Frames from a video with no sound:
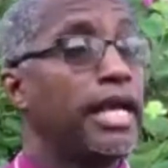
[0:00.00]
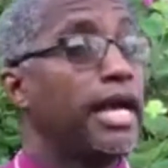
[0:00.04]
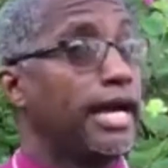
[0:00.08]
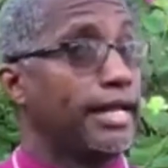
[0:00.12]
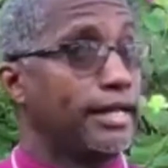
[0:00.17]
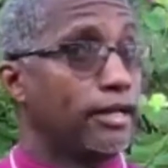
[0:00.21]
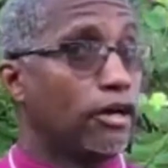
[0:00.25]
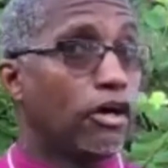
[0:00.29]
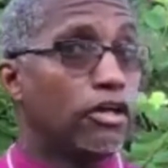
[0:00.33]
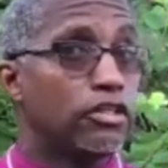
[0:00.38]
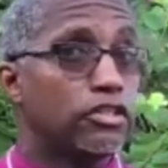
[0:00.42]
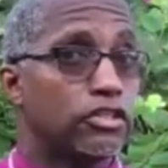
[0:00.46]

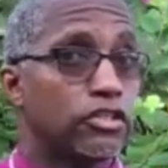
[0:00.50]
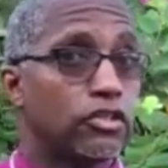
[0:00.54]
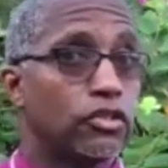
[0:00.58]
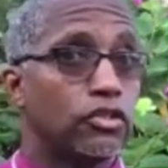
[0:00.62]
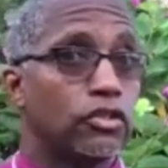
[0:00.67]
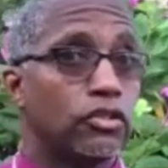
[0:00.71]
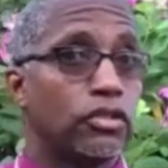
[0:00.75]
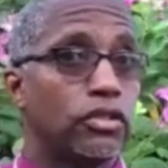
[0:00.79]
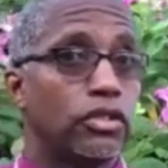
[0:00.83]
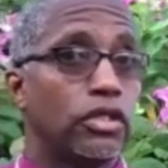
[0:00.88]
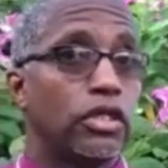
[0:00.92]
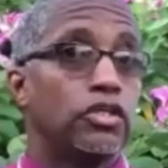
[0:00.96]
and
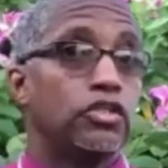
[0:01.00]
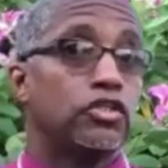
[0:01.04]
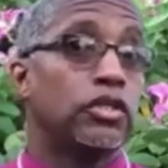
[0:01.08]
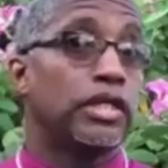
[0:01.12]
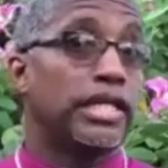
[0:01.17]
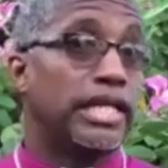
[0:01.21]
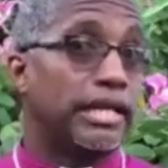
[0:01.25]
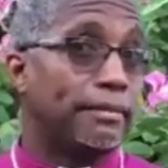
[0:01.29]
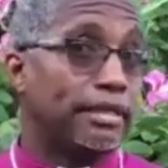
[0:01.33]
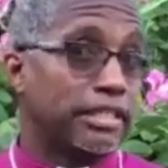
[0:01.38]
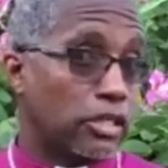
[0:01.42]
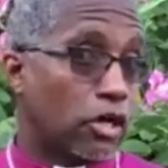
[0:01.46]
also to
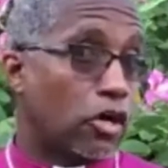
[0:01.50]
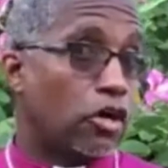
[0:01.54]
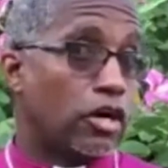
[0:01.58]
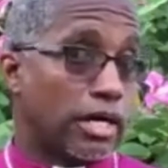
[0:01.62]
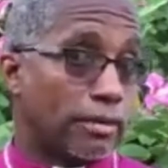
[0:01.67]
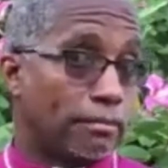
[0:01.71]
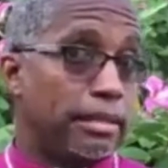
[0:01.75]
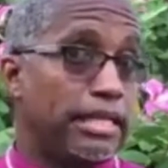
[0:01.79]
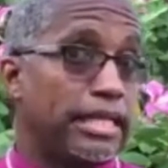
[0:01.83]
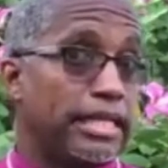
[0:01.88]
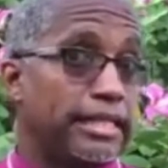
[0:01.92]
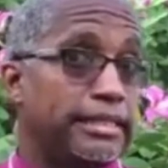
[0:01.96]
limit our
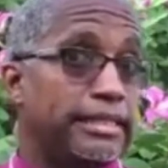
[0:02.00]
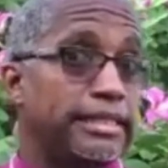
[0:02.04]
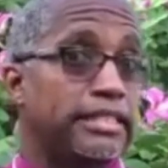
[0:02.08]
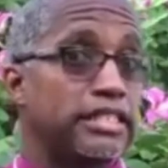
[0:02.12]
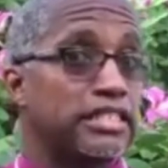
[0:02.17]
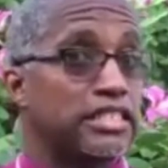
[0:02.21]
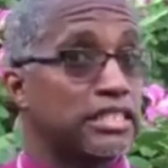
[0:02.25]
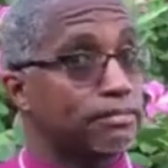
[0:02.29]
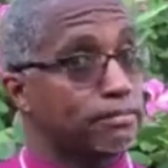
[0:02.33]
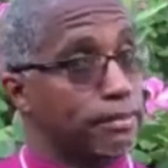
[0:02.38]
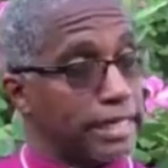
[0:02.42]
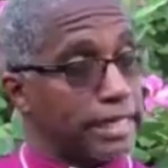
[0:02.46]
ability to
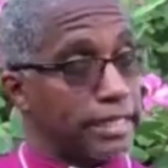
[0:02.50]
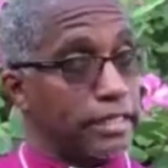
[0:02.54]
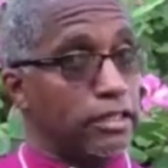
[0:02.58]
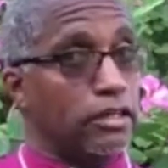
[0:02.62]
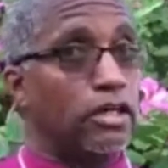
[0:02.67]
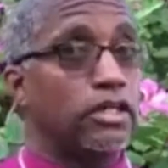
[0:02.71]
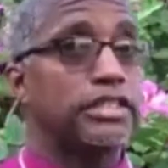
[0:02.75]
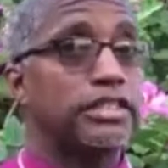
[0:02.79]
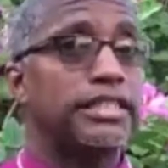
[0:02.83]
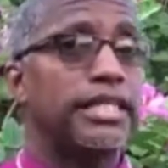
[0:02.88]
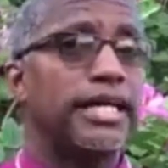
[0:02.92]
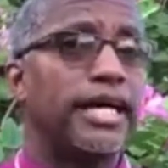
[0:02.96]
spread it
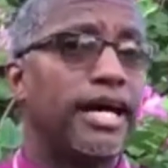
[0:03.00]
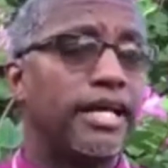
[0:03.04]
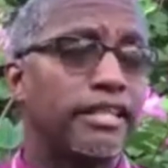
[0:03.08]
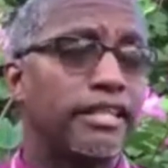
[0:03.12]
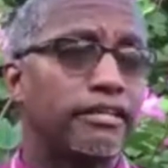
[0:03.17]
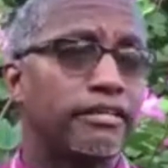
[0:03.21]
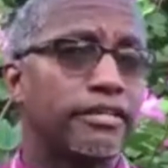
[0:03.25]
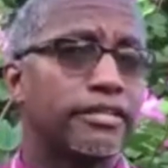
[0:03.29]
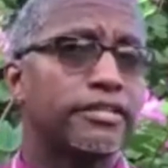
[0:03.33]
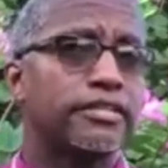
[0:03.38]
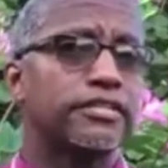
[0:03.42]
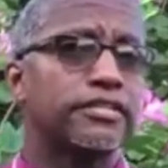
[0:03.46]
on to
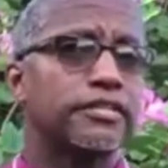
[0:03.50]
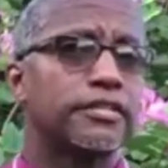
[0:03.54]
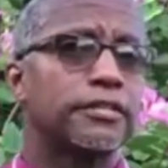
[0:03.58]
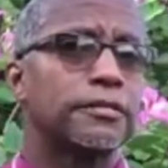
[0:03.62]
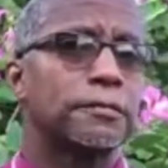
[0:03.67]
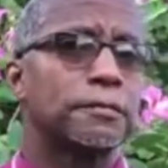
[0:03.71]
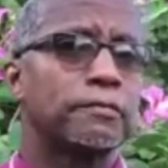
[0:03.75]
others.